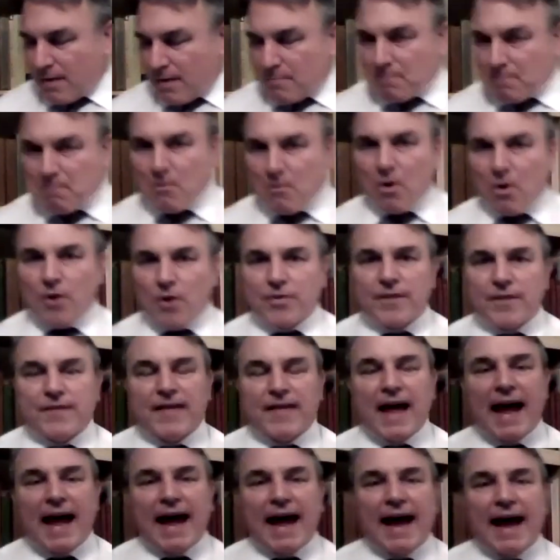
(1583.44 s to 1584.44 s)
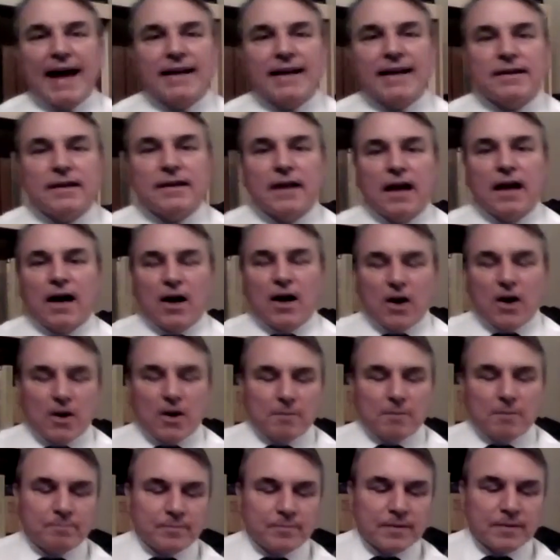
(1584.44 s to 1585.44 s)
More than that,
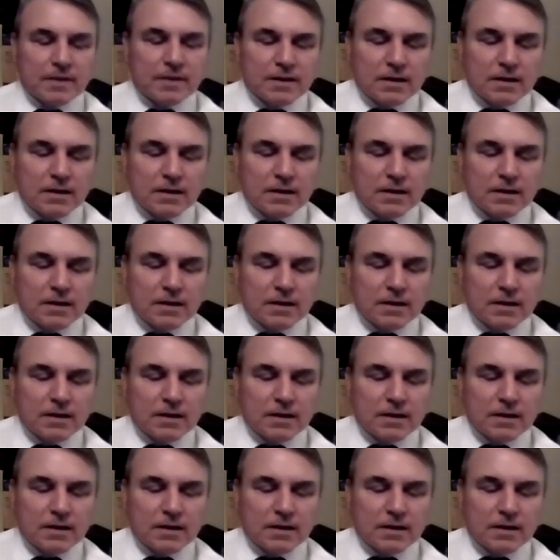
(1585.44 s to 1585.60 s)
um,